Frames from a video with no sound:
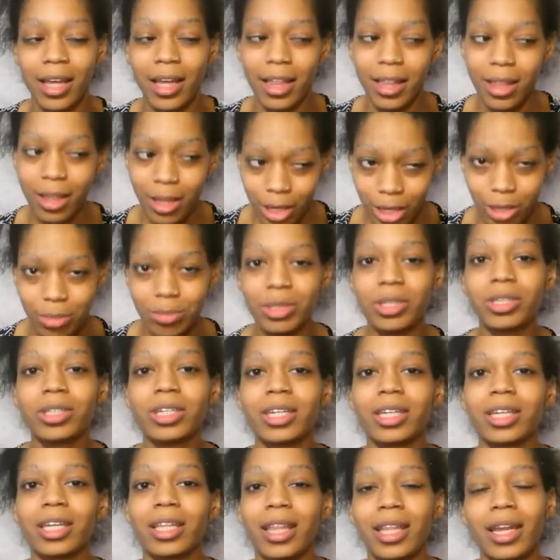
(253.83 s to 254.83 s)
the
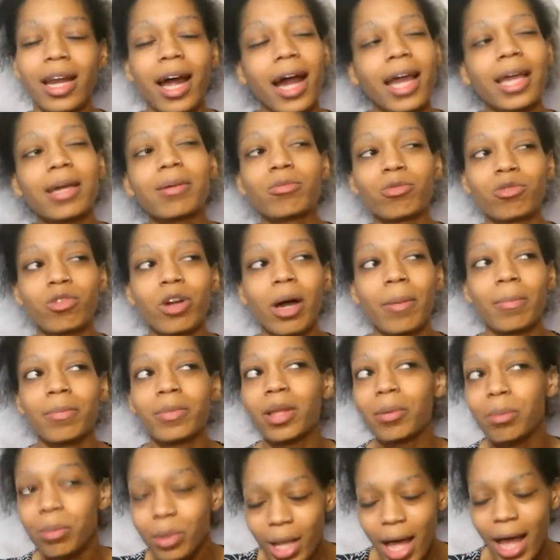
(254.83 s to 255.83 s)
community that I am from,
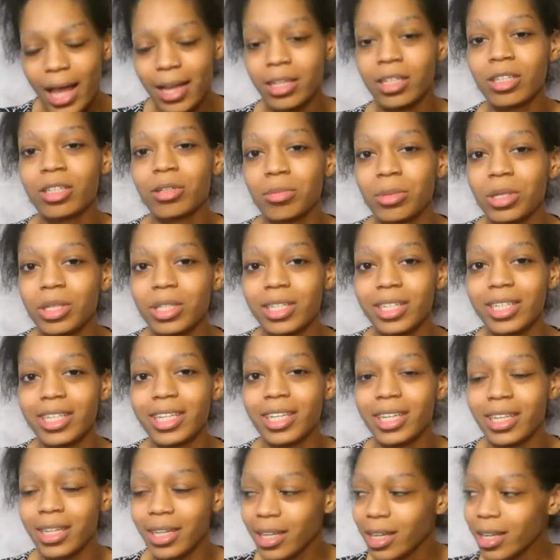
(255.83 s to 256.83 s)
the Black
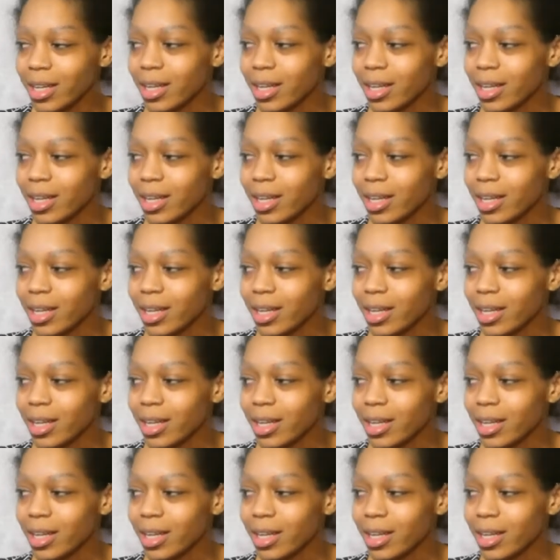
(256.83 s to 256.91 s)
community.